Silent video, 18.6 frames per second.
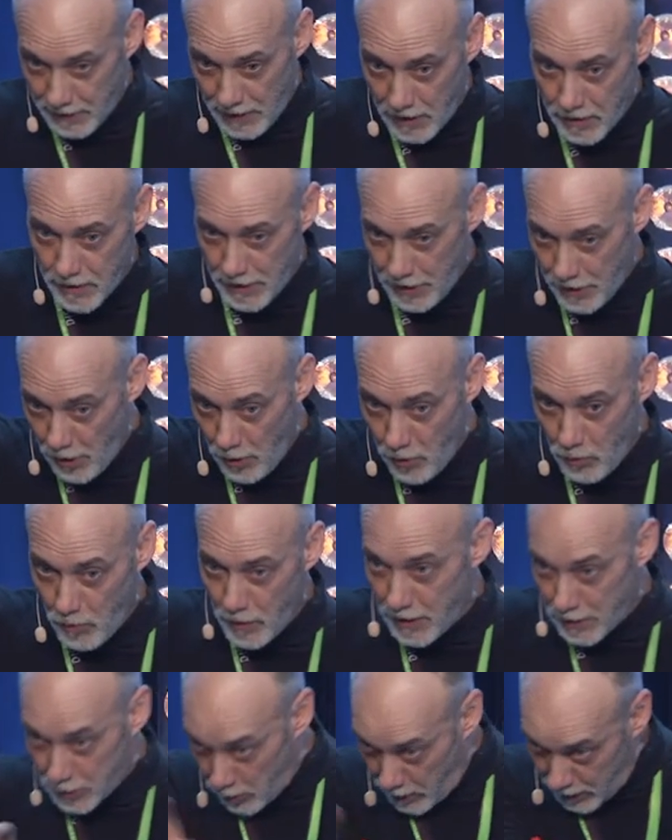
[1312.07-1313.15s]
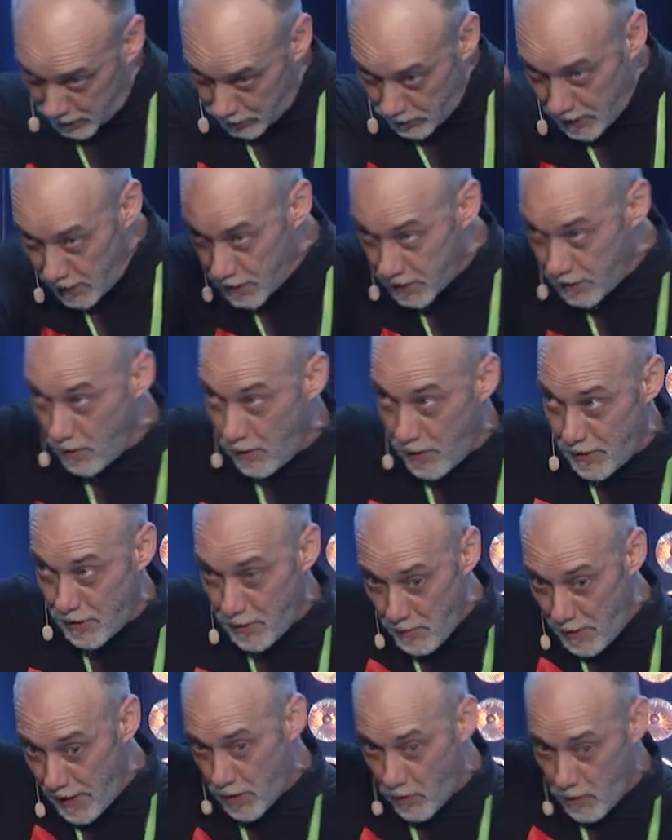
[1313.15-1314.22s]
You know what a directory is? You know how you
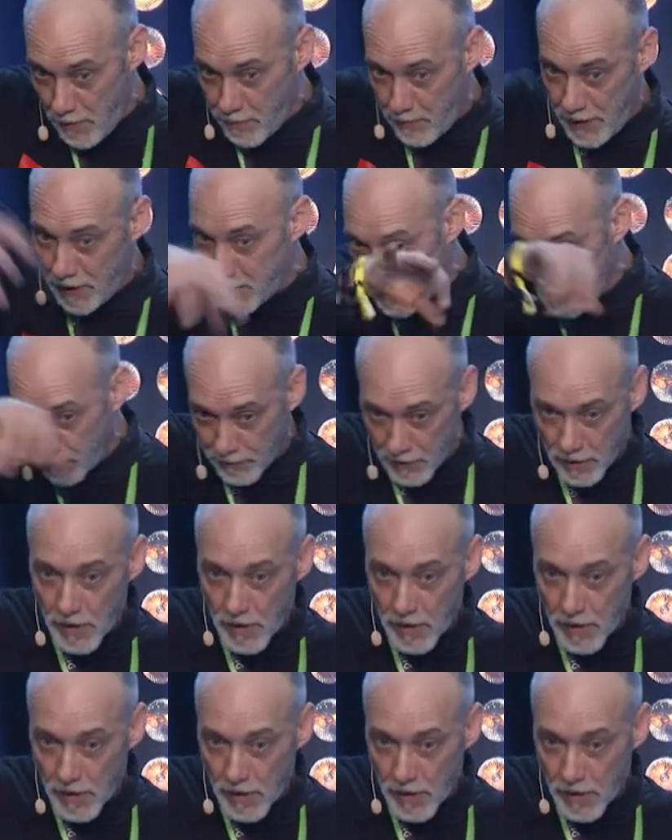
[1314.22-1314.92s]
make a web page different?